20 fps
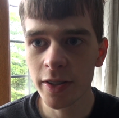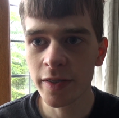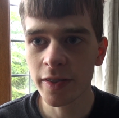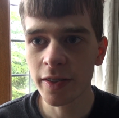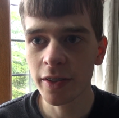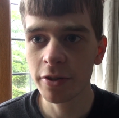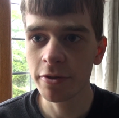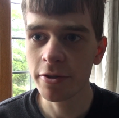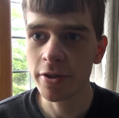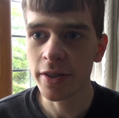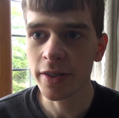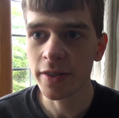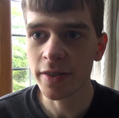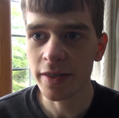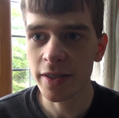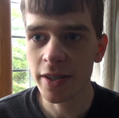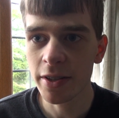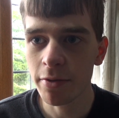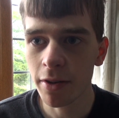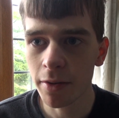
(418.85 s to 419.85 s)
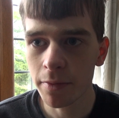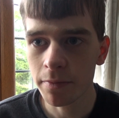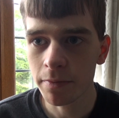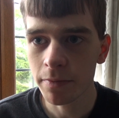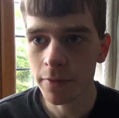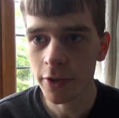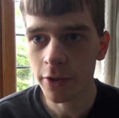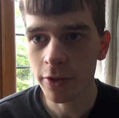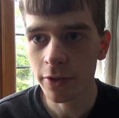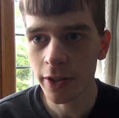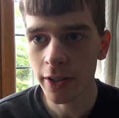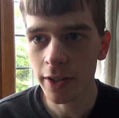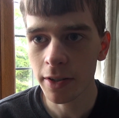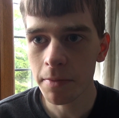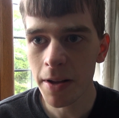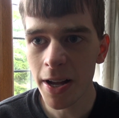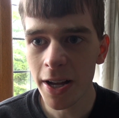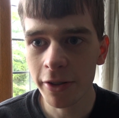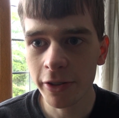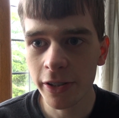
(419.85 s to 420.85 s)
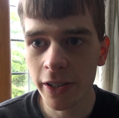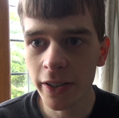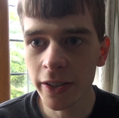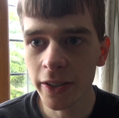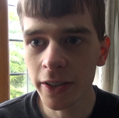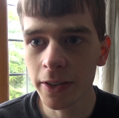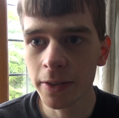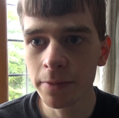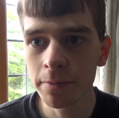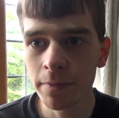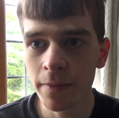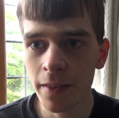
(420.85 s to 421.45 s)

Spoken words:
so you can see what I'm talking about here.